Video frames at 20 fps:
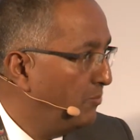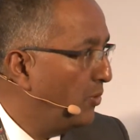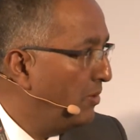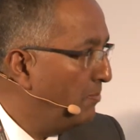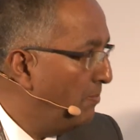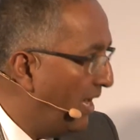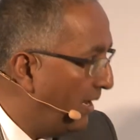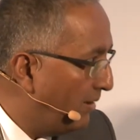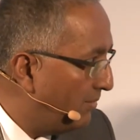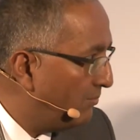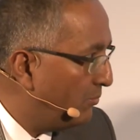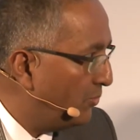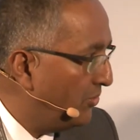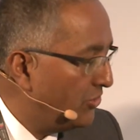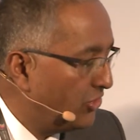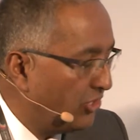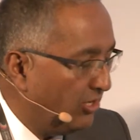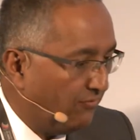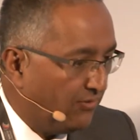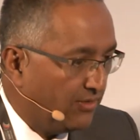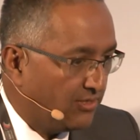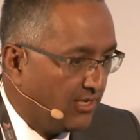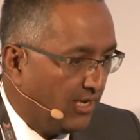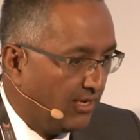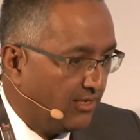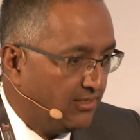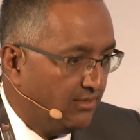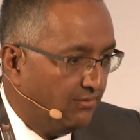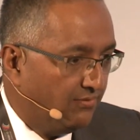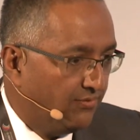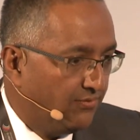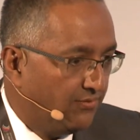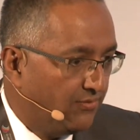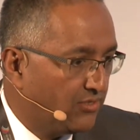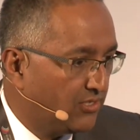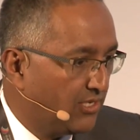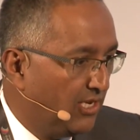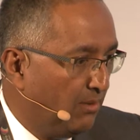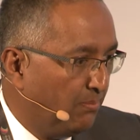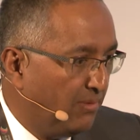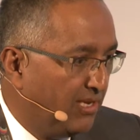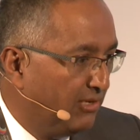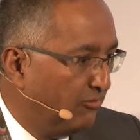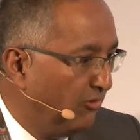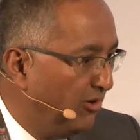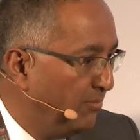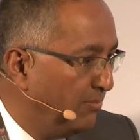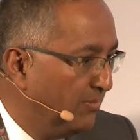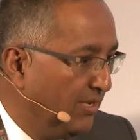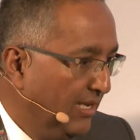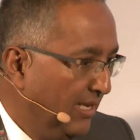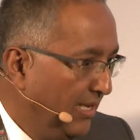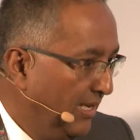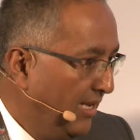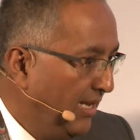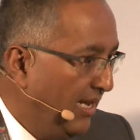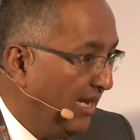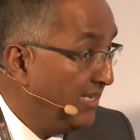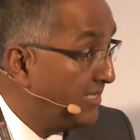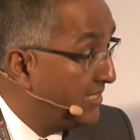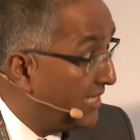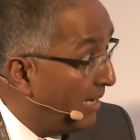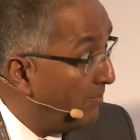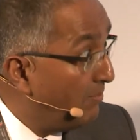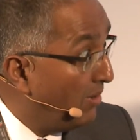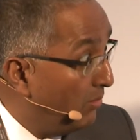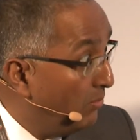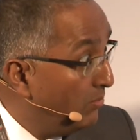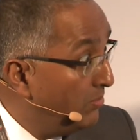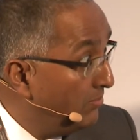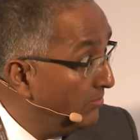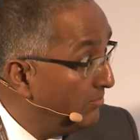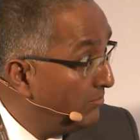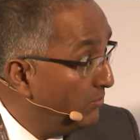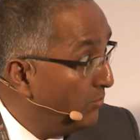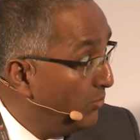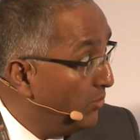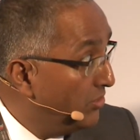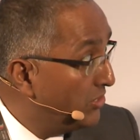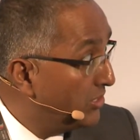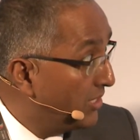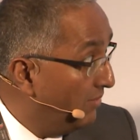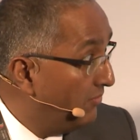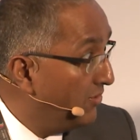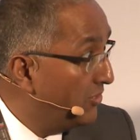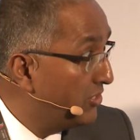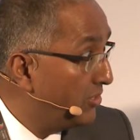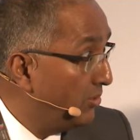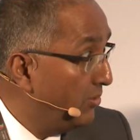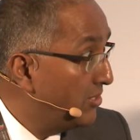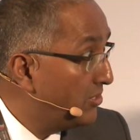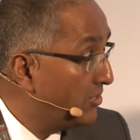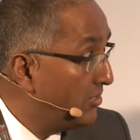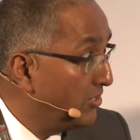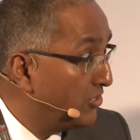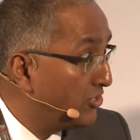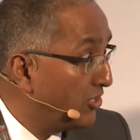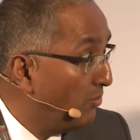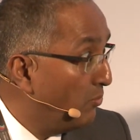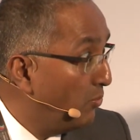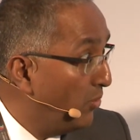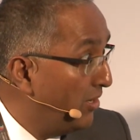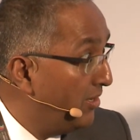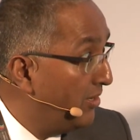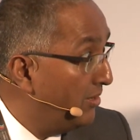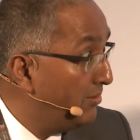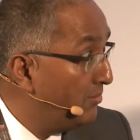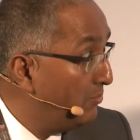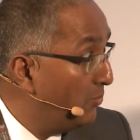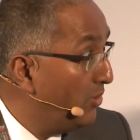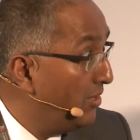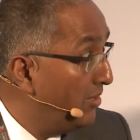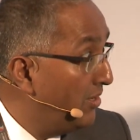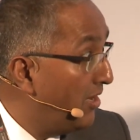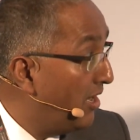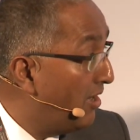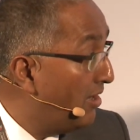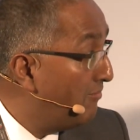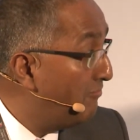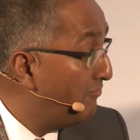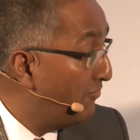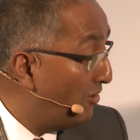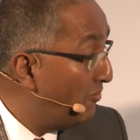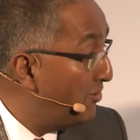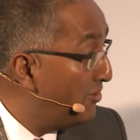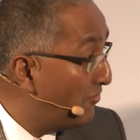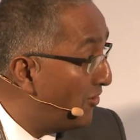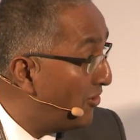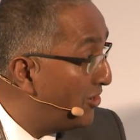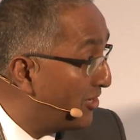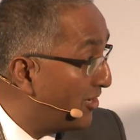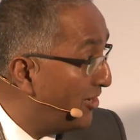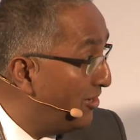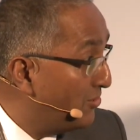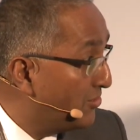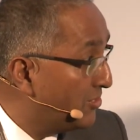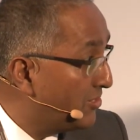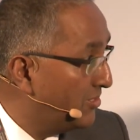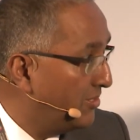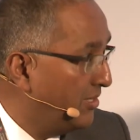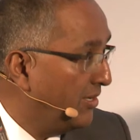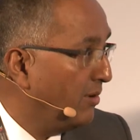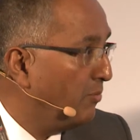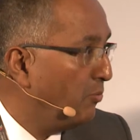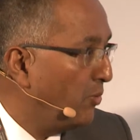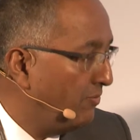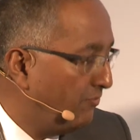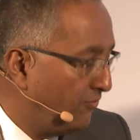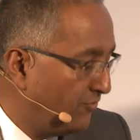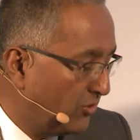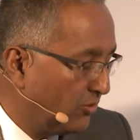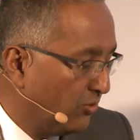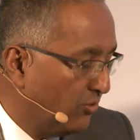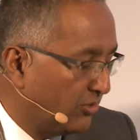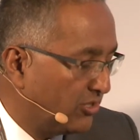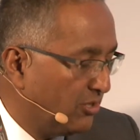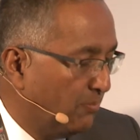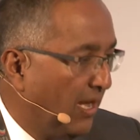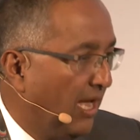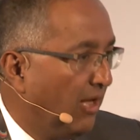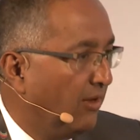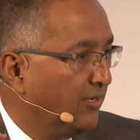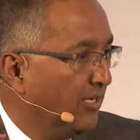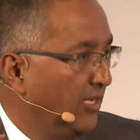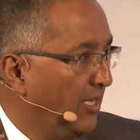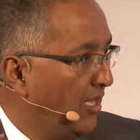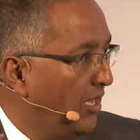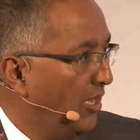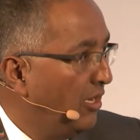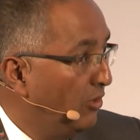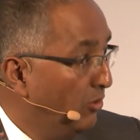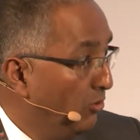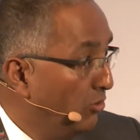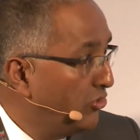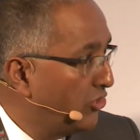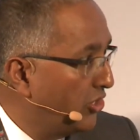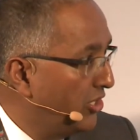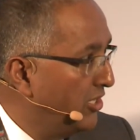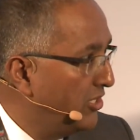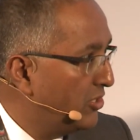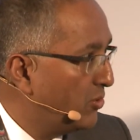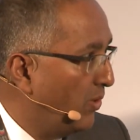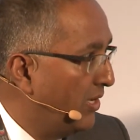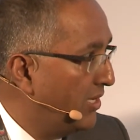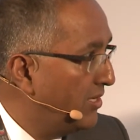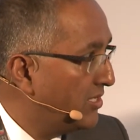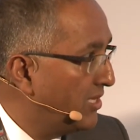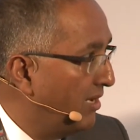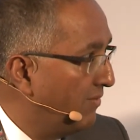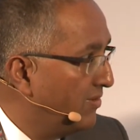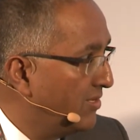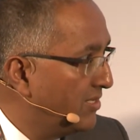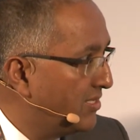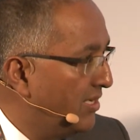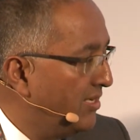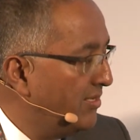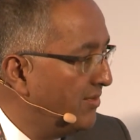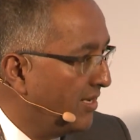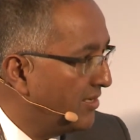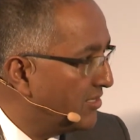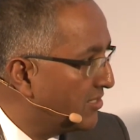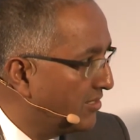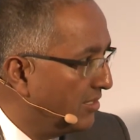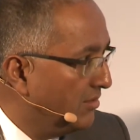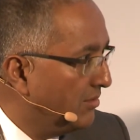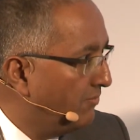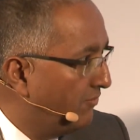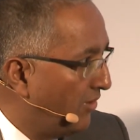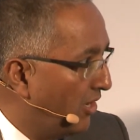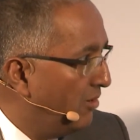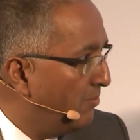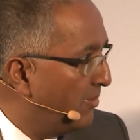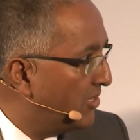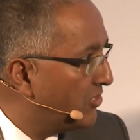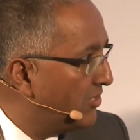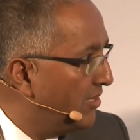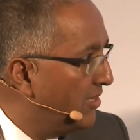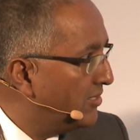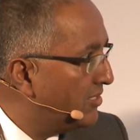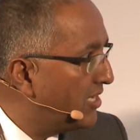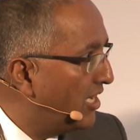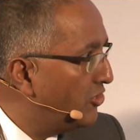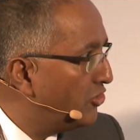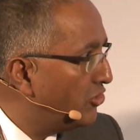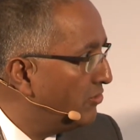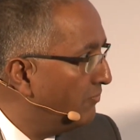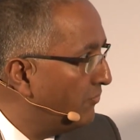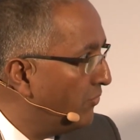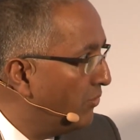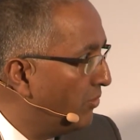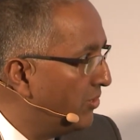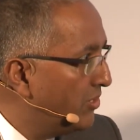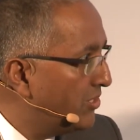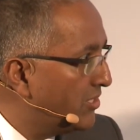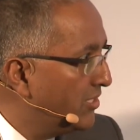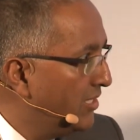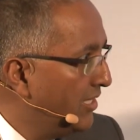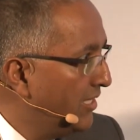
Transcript: We met with the Chief Executive of the CME Group. A demo was given to us, and so we are very, very close. We've talked about launching in 2017. That's still very much the intention for us.